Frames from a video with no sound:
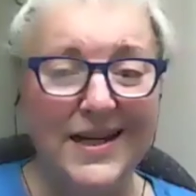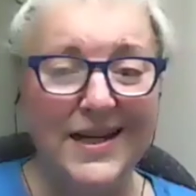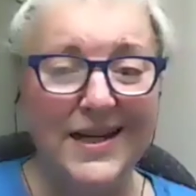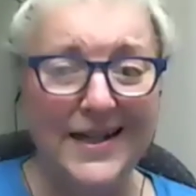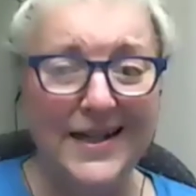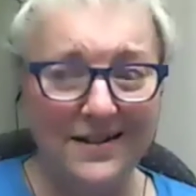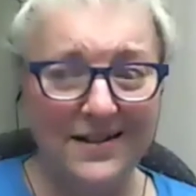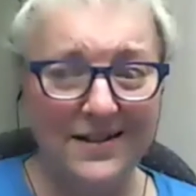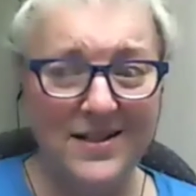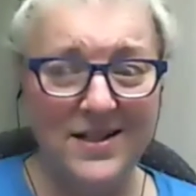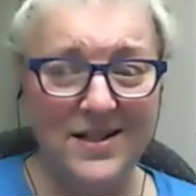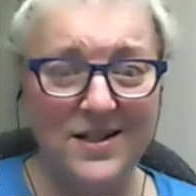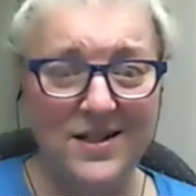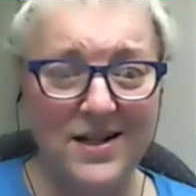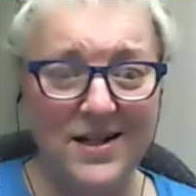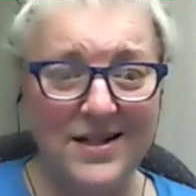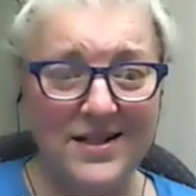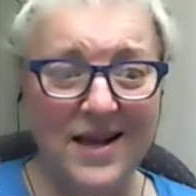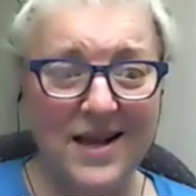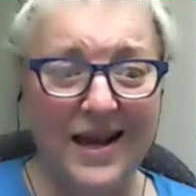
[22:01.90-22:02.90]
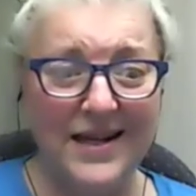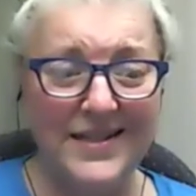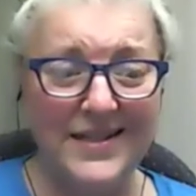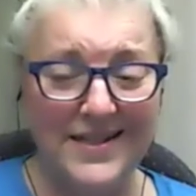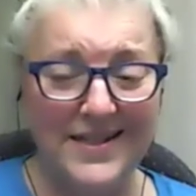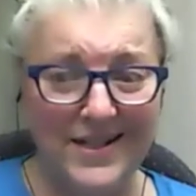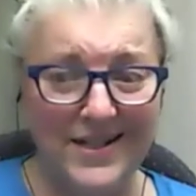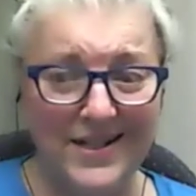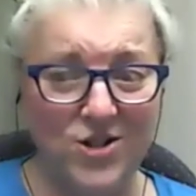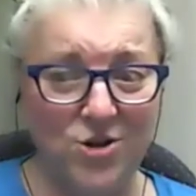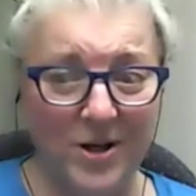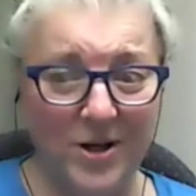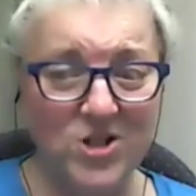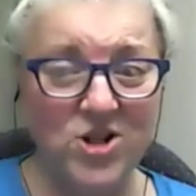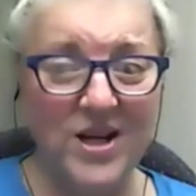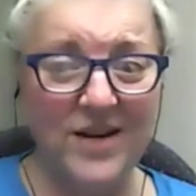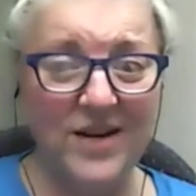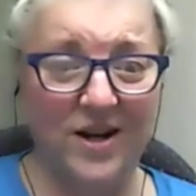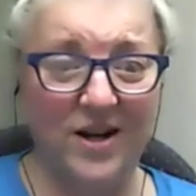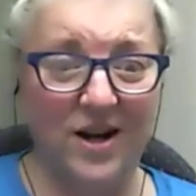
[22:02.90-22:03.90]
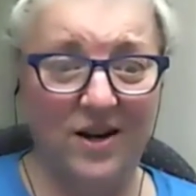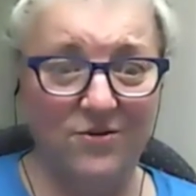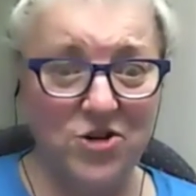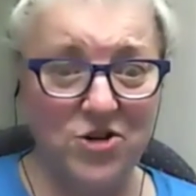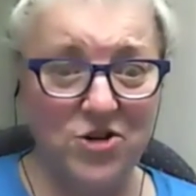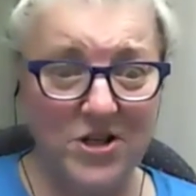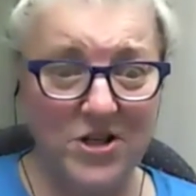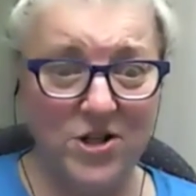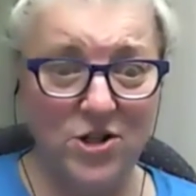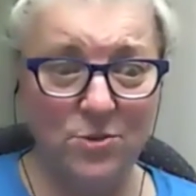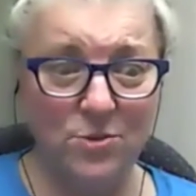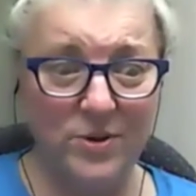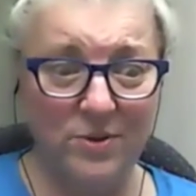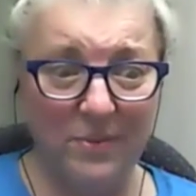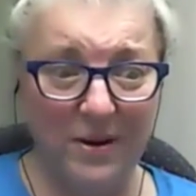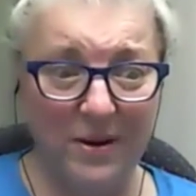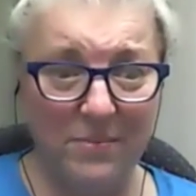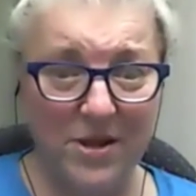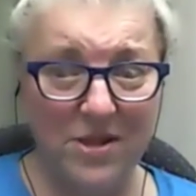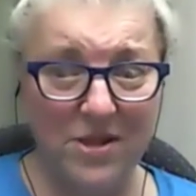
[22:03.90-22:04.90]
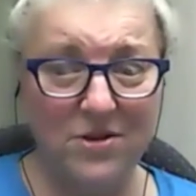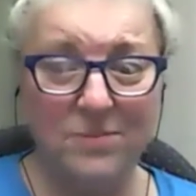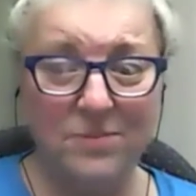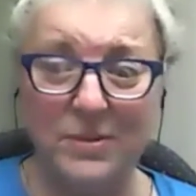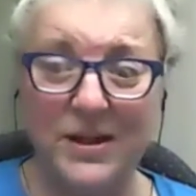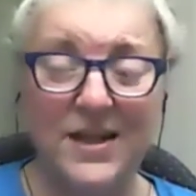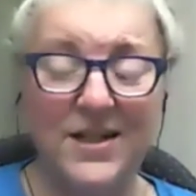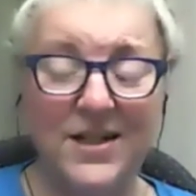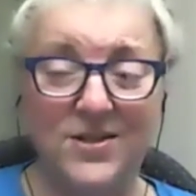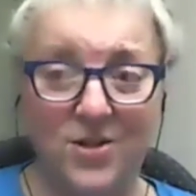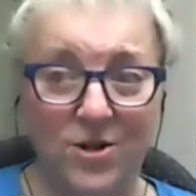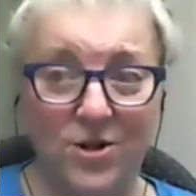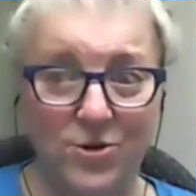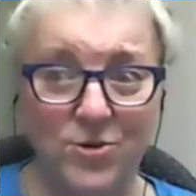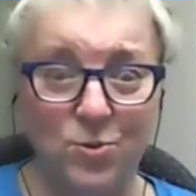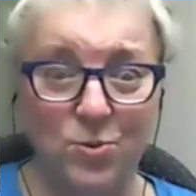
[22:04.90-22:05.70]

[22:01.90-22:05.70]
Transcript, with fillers: Did it, did you actually have a conversation with my mother? Because those